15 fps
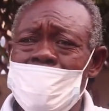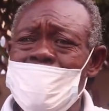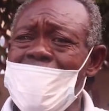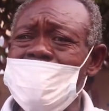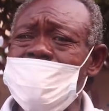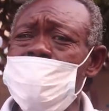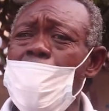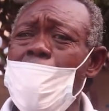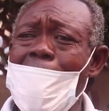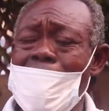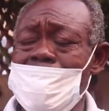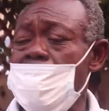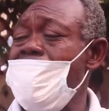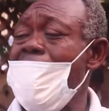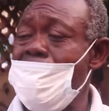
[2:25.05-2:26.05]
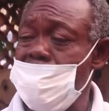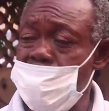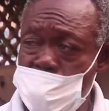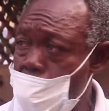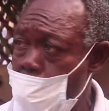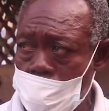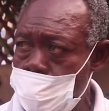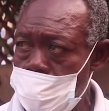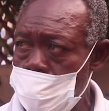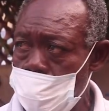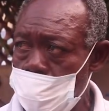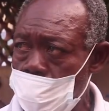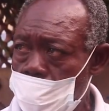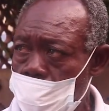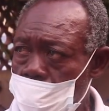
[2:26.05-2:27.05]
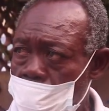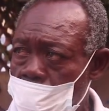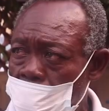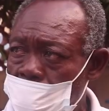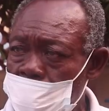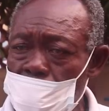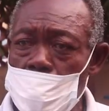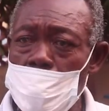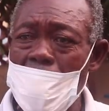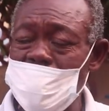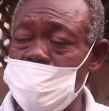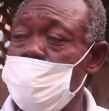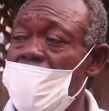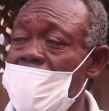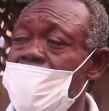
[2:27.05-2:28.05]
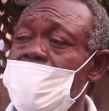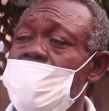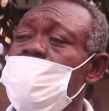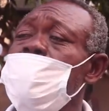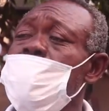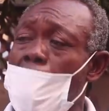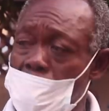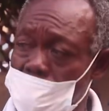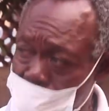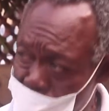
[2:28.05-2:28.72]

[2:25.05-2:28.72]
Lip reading: There's no another you. You must be your